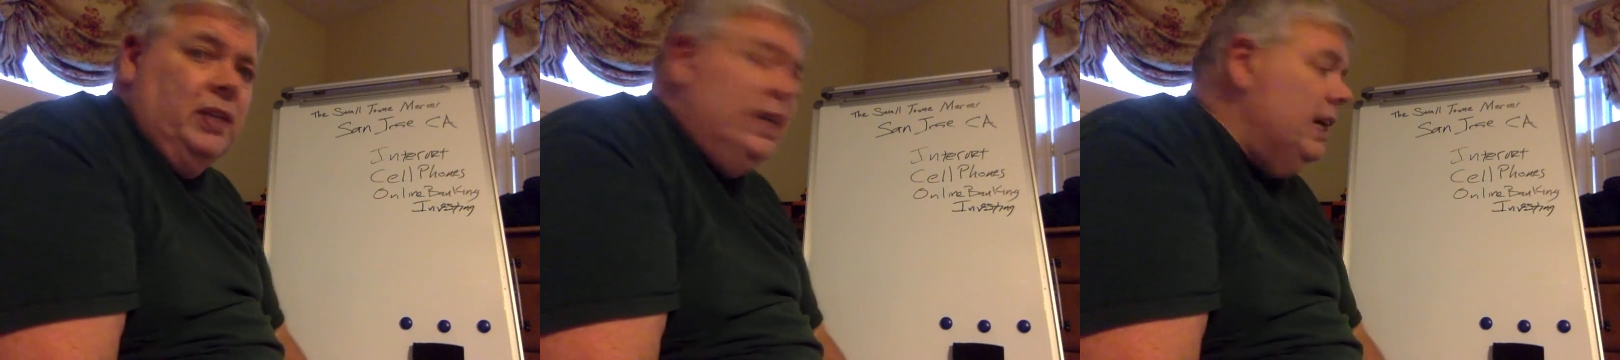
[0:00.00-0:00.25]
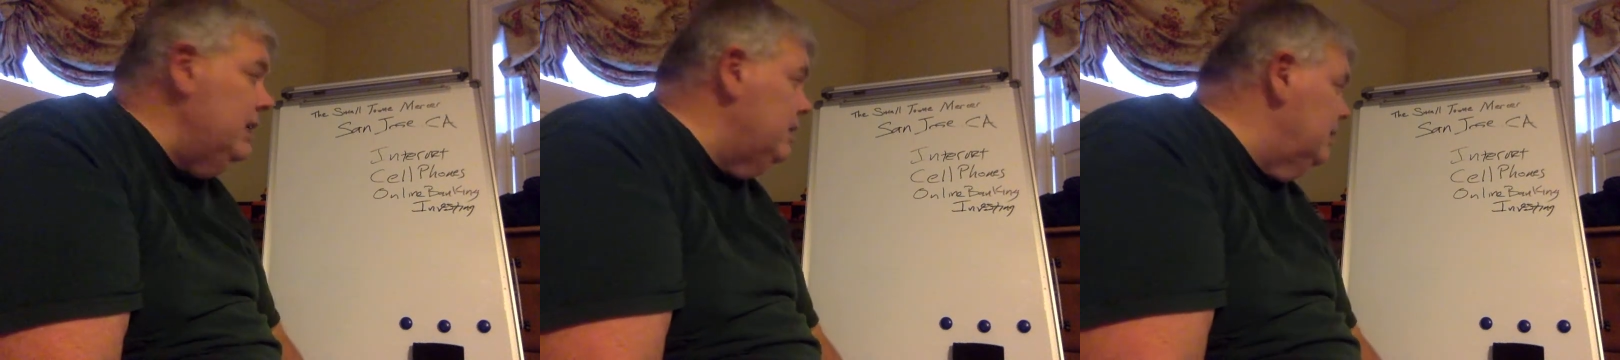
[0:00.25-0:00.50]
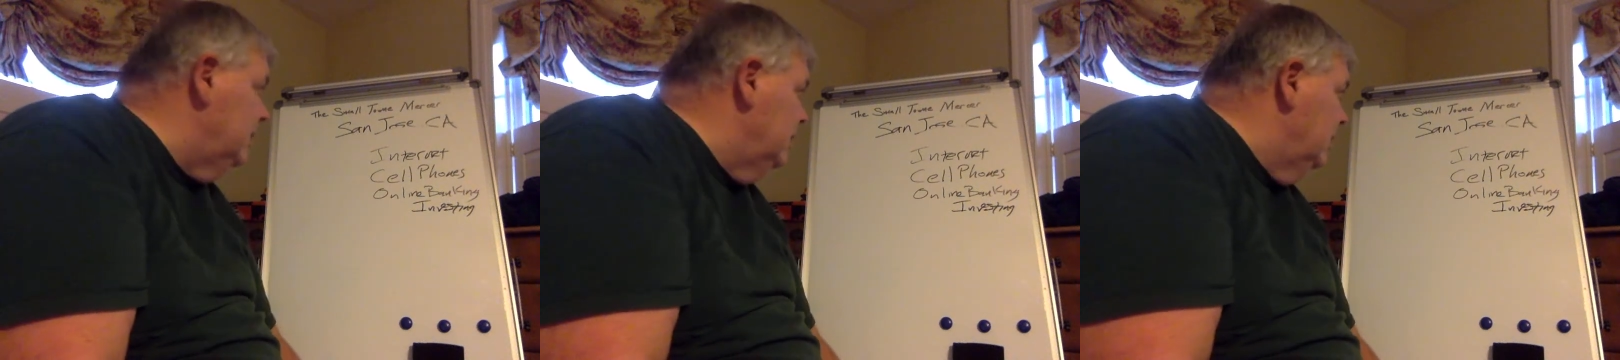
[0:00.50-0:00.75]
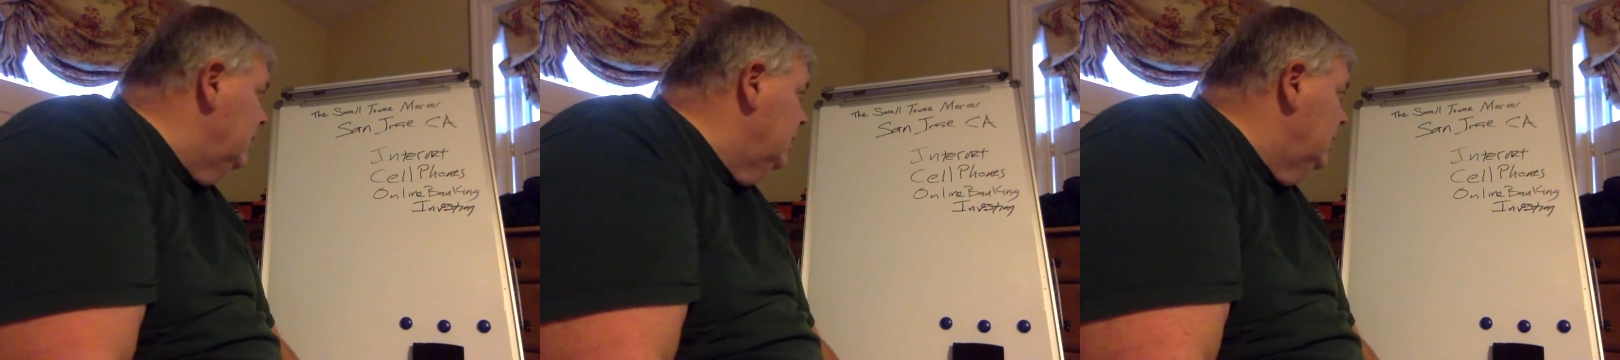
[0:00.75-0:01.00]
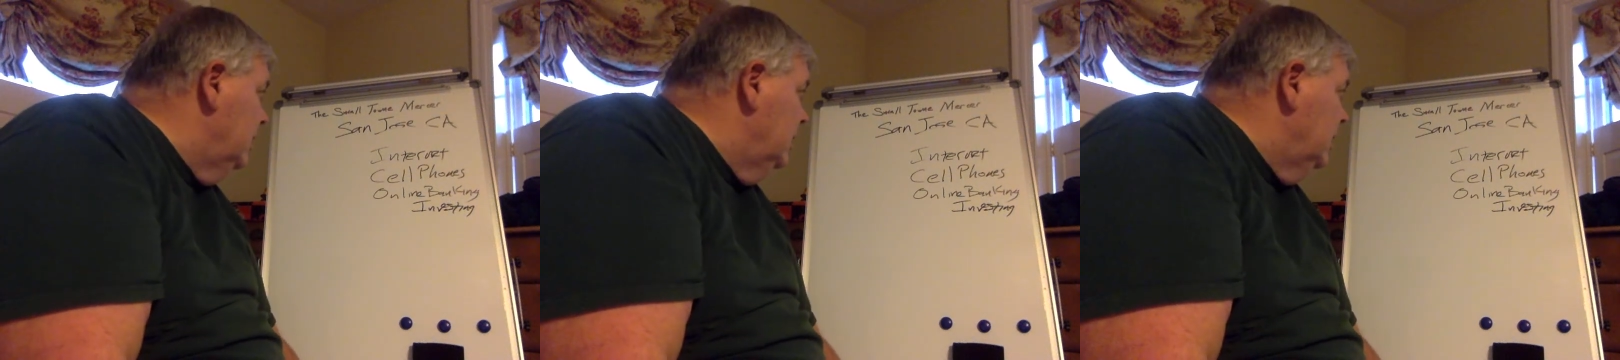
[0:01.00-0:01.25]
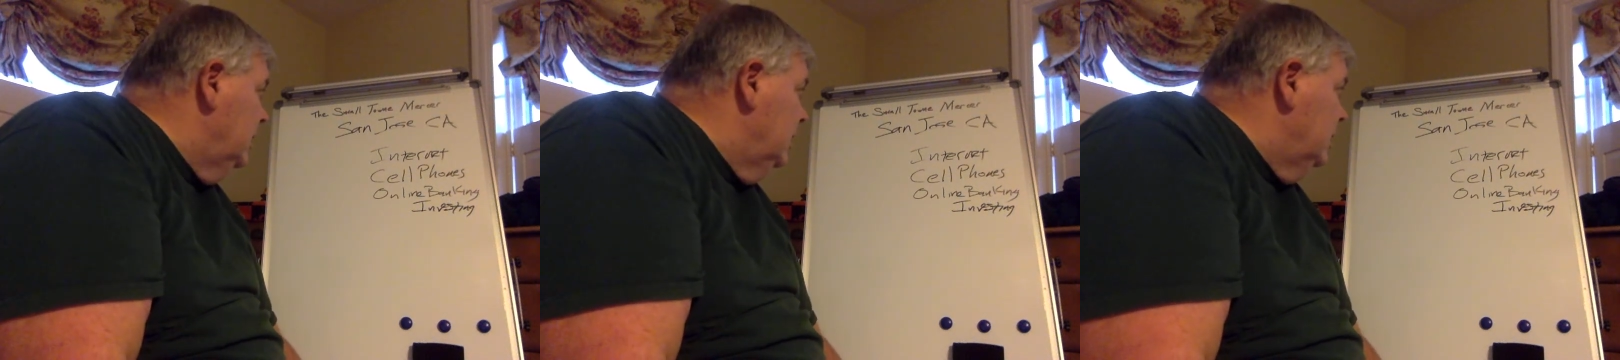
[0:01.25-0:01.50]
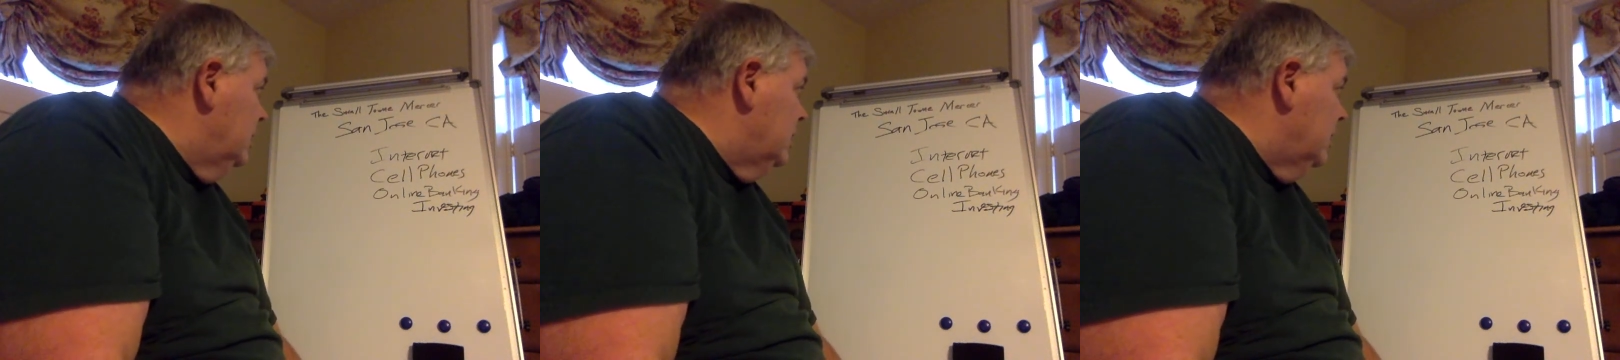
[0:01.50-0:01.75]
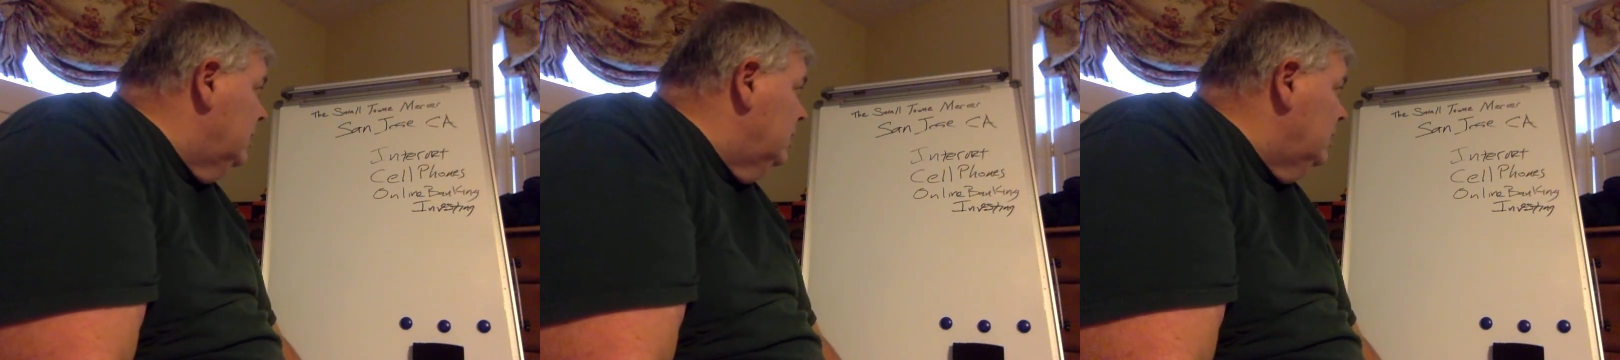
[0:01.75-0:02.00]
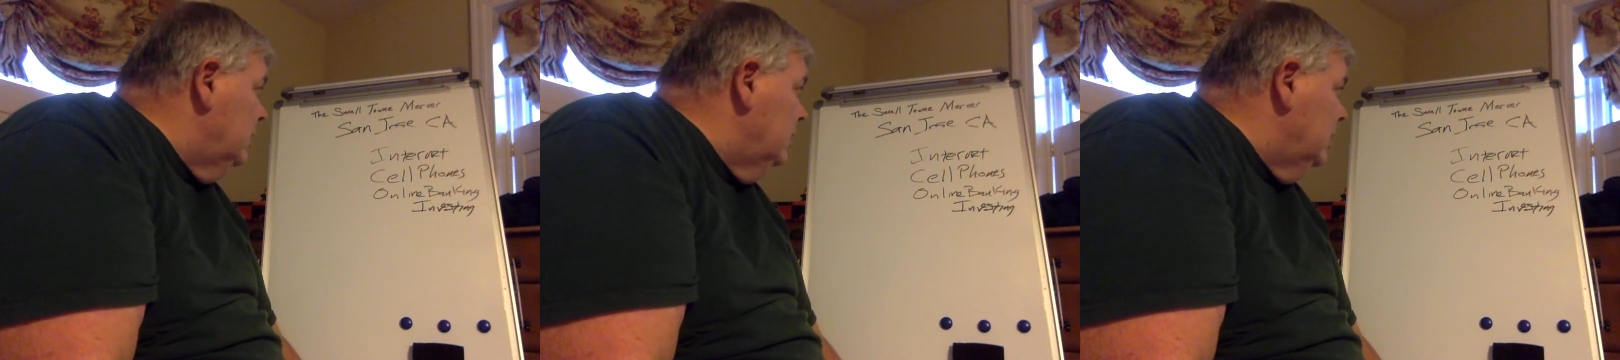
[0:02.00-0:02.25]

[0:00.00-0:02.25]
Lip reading: that. So,